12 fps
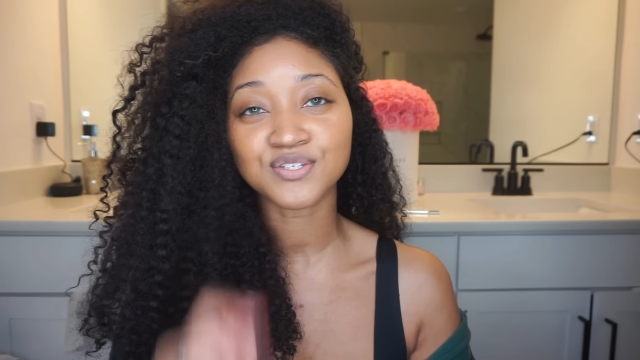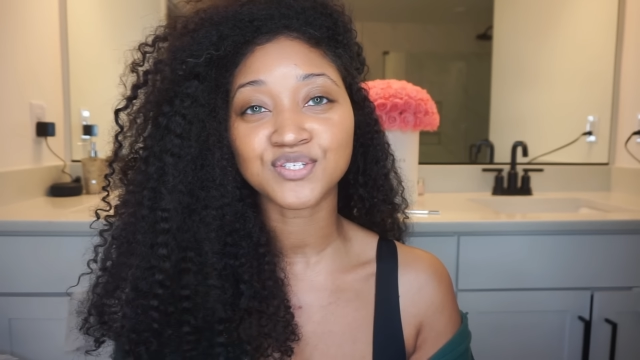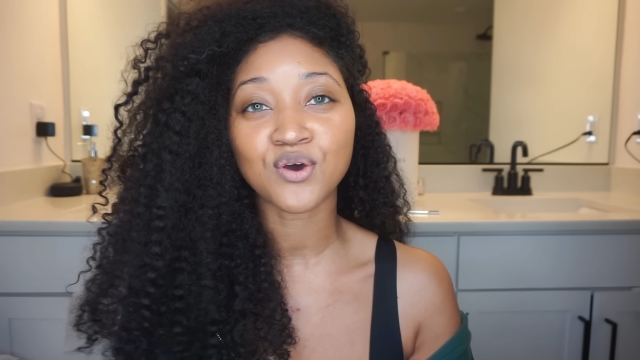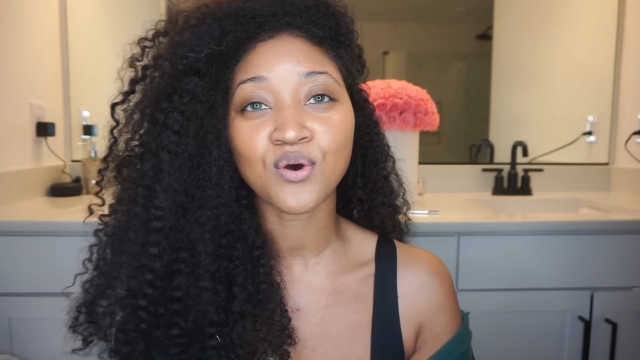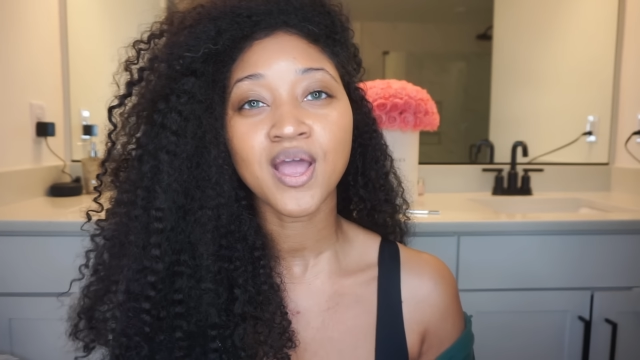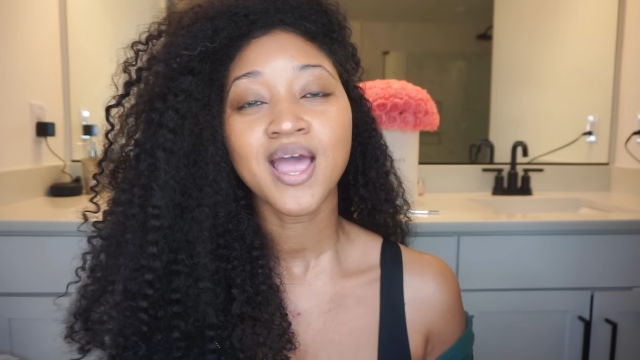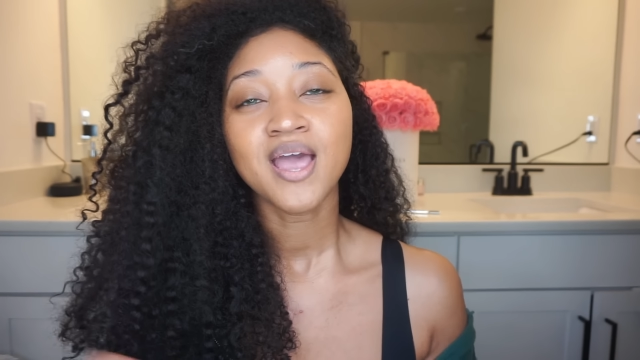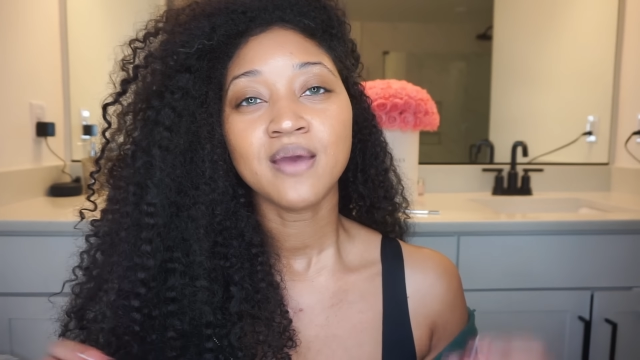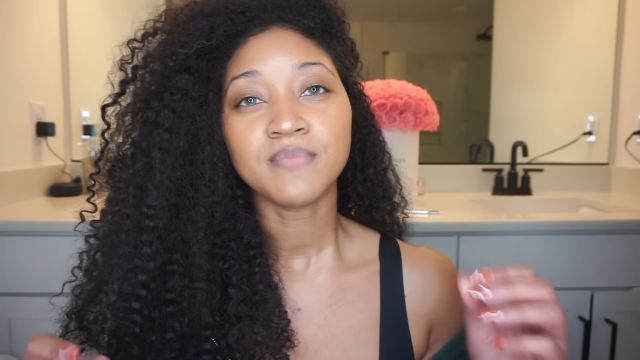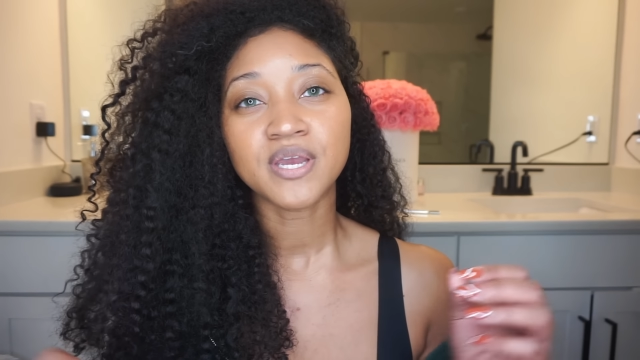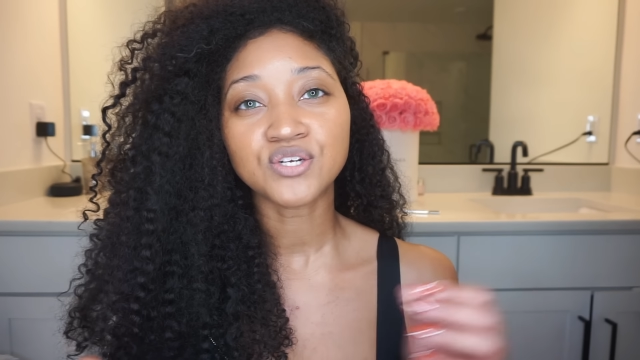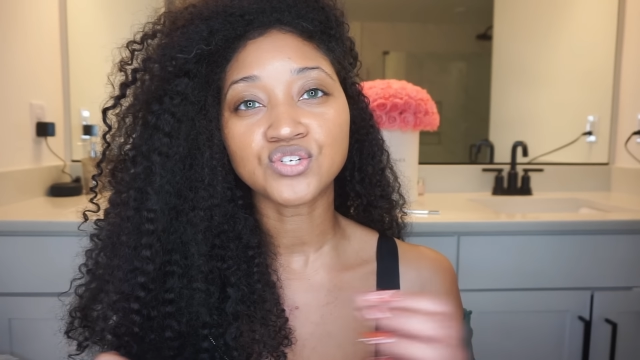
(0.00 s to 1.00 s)
So
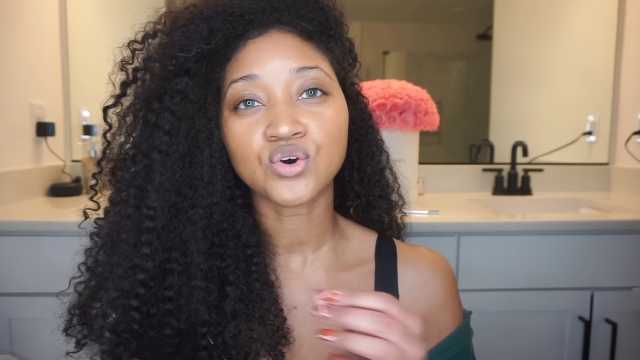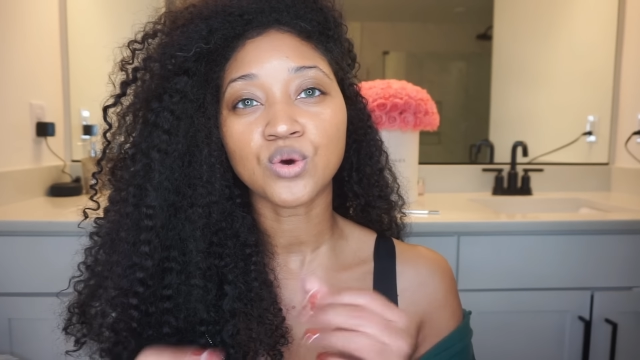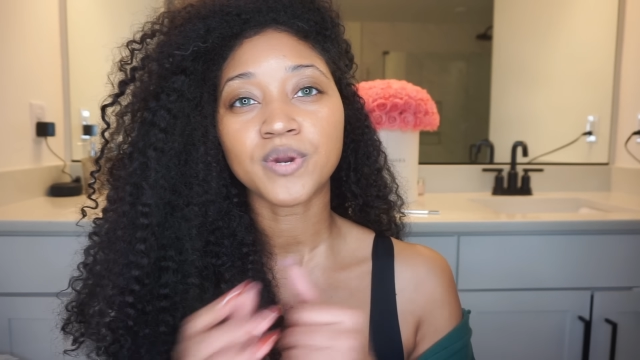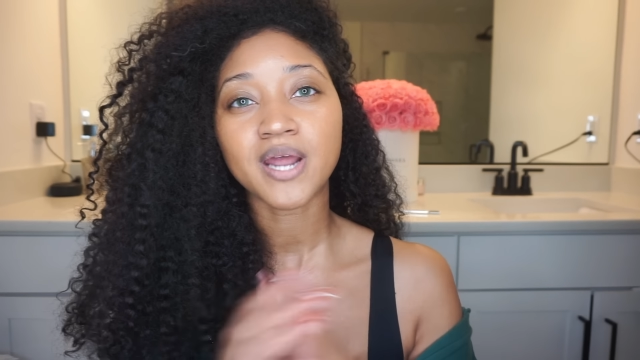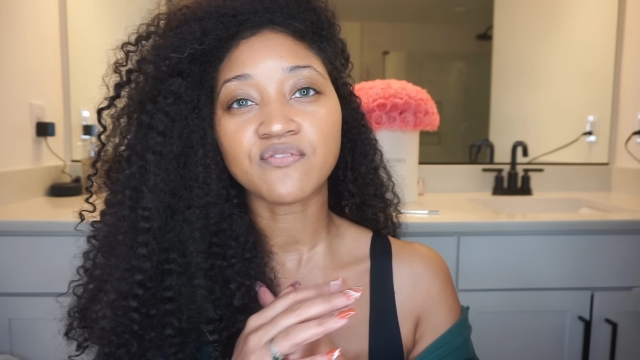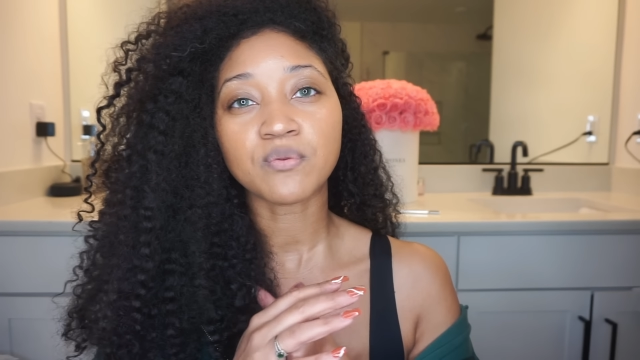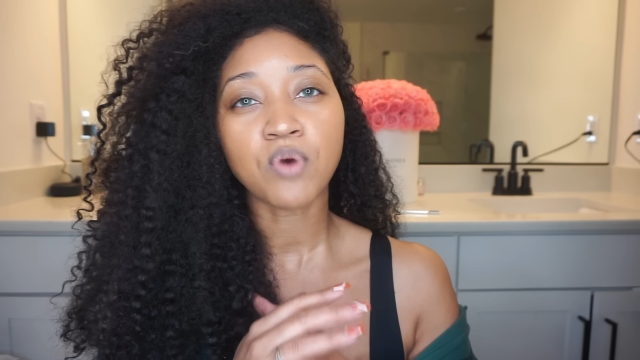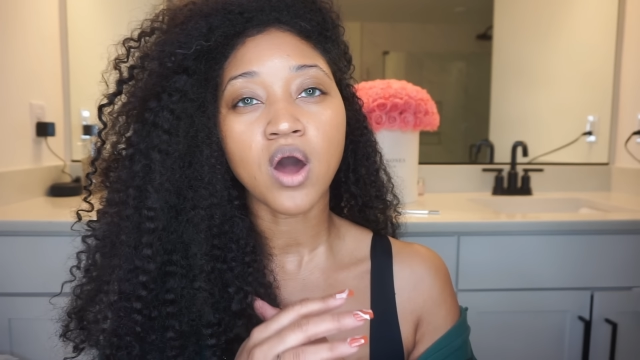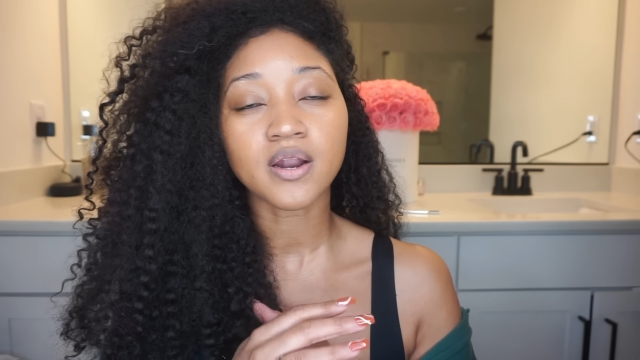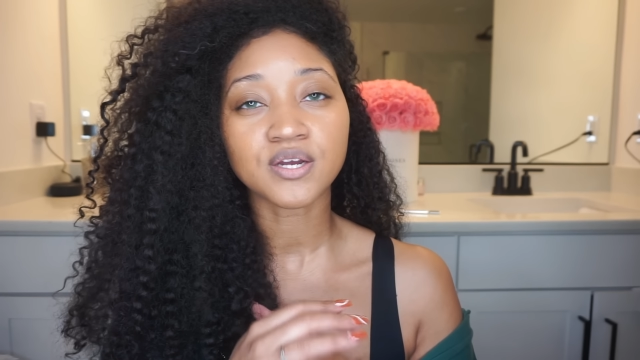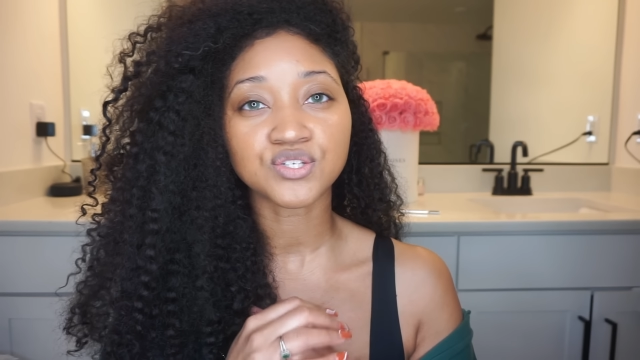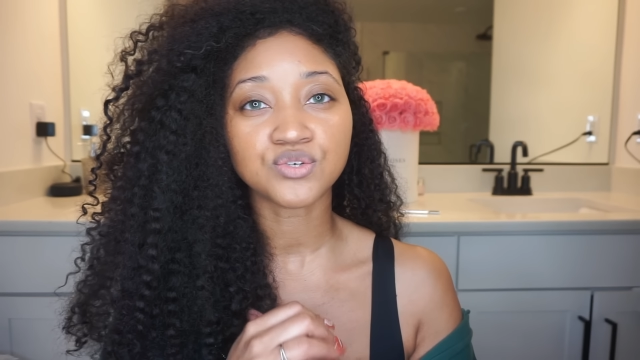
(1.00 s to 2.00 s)
make sure whatever
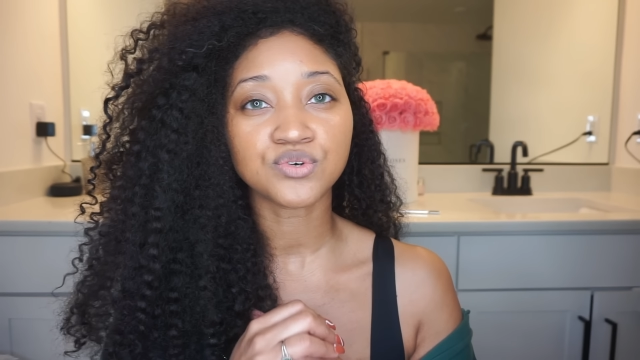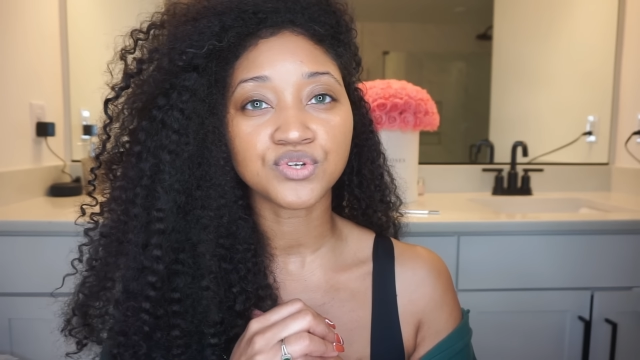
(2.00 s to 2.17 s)
products you're